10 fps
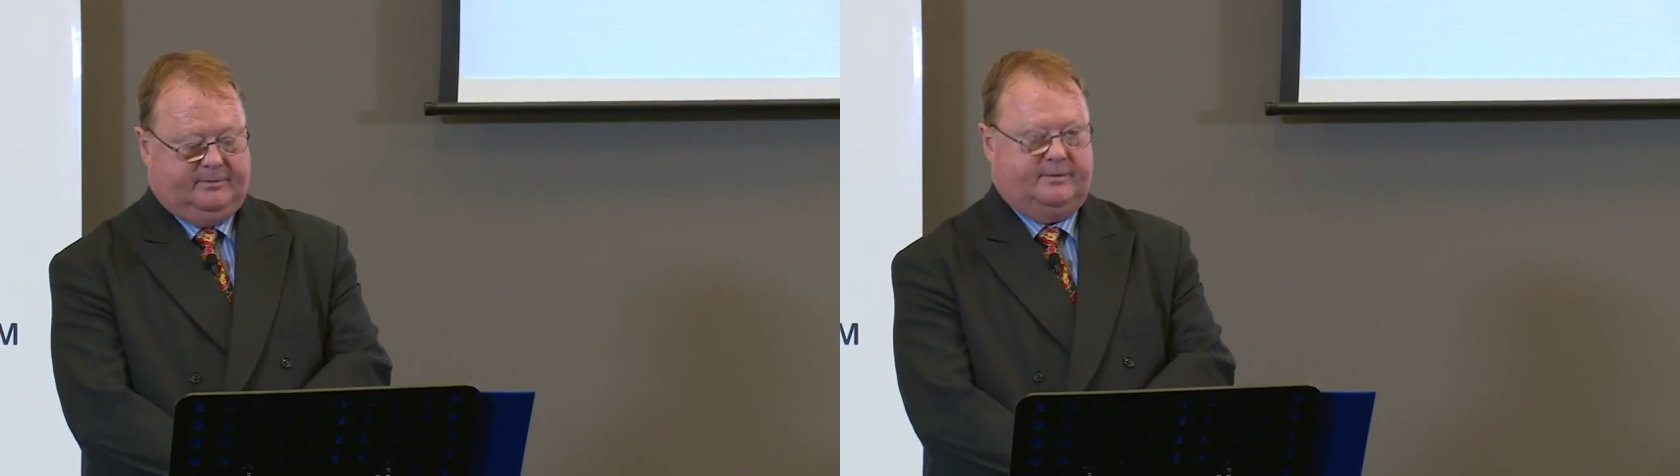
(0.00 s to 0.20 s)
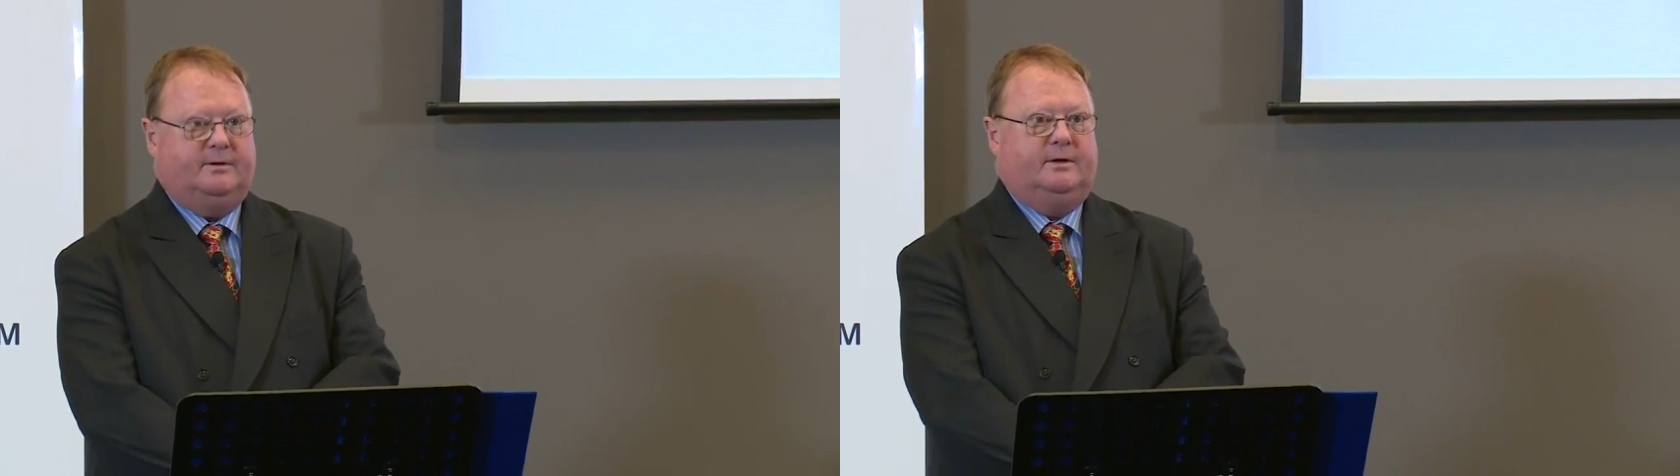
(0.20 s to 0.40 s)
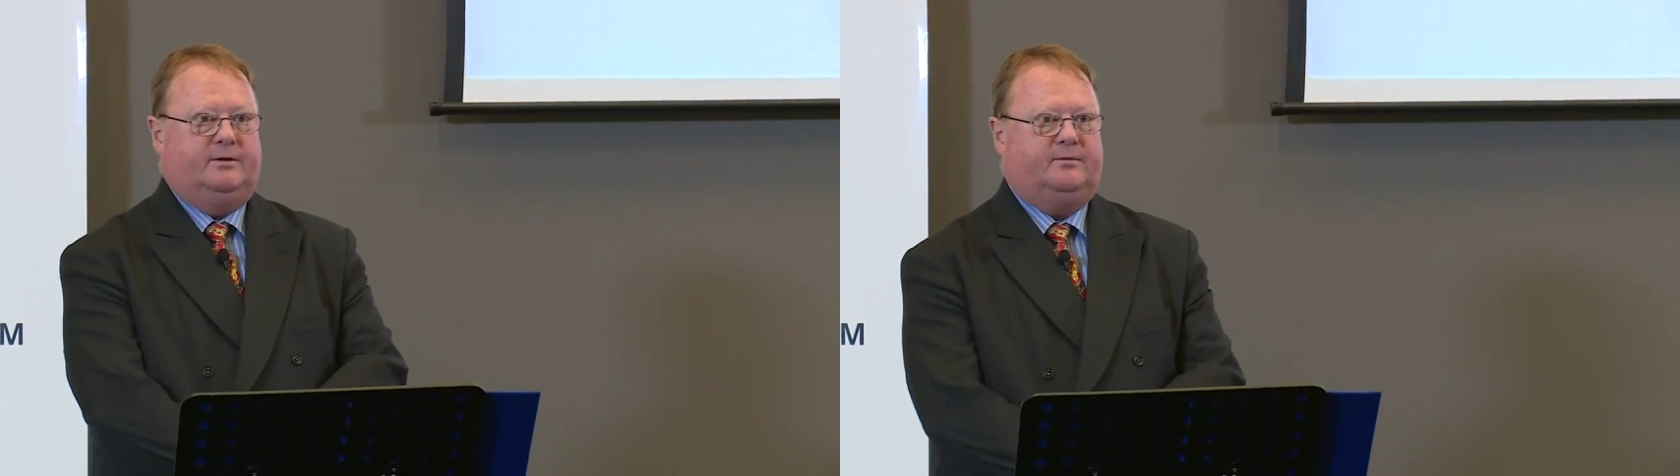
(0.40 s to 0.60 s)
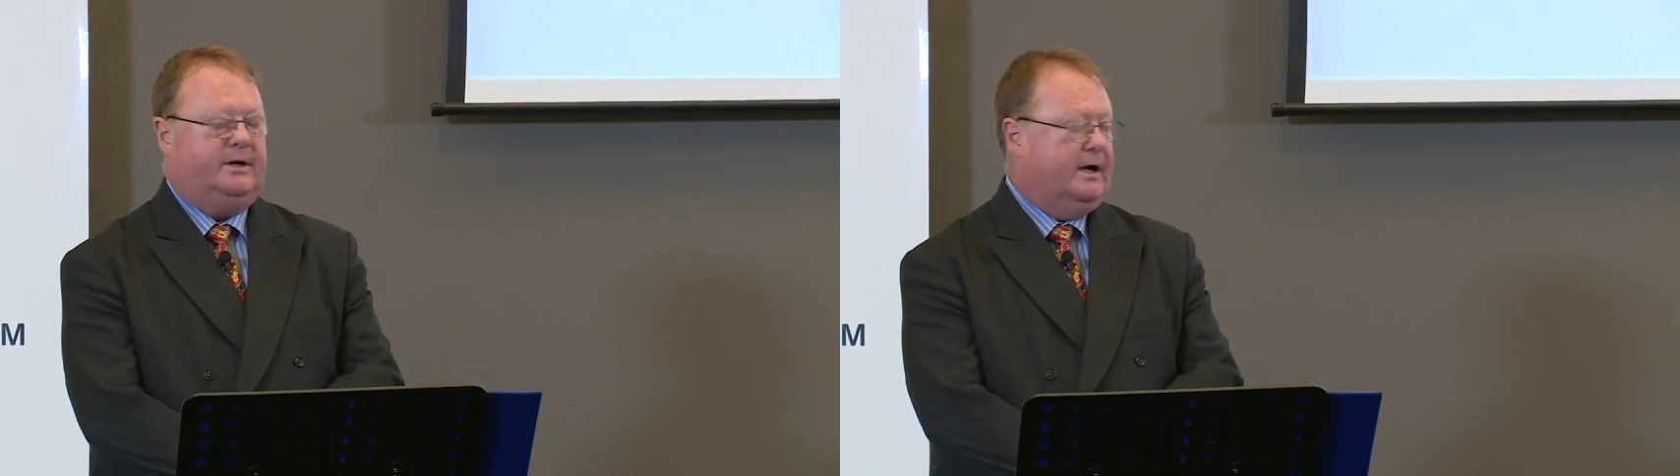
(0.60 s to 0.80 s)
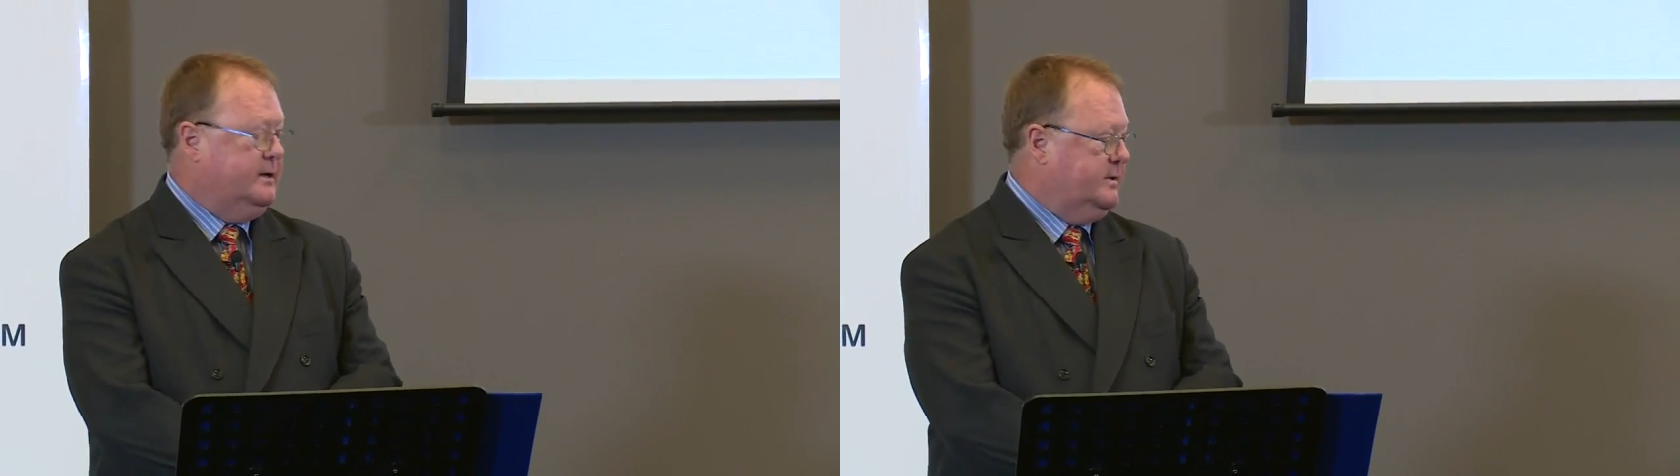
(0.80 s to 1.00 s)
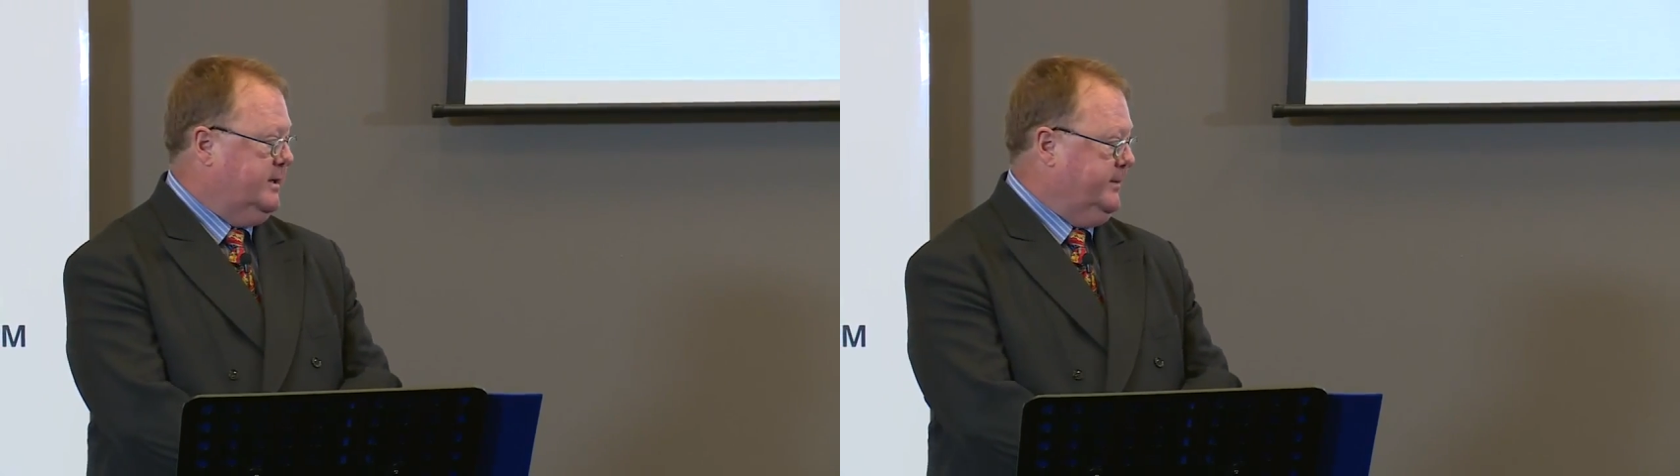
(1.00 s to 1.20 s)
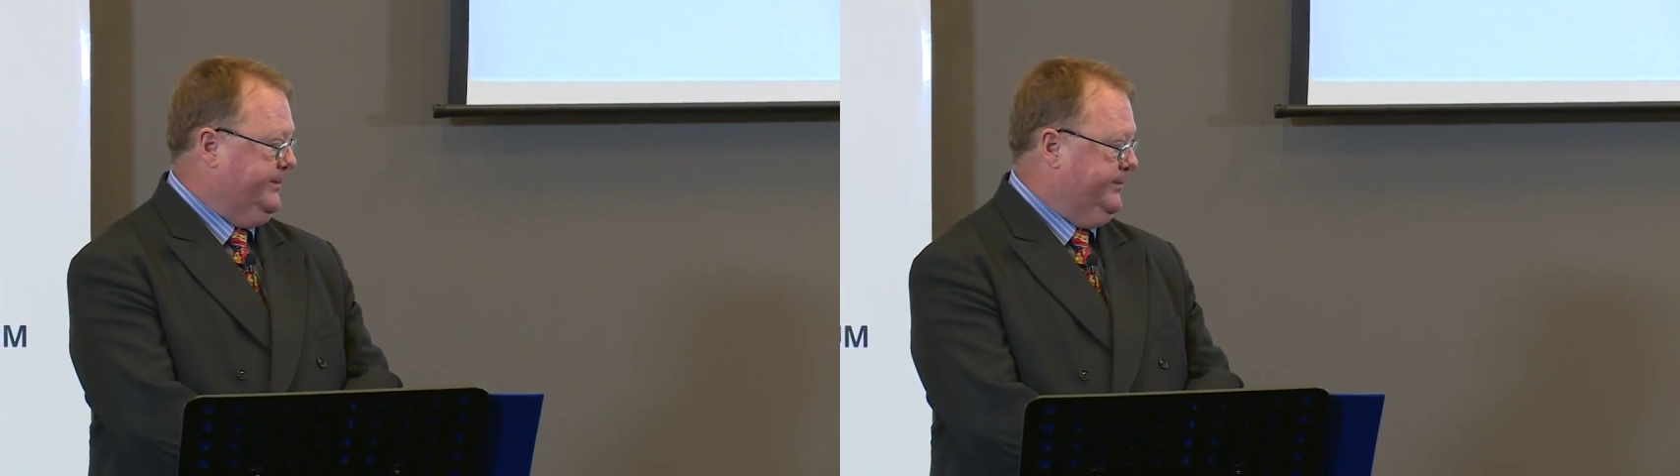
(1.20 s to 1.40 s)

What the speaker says: for 33 AD,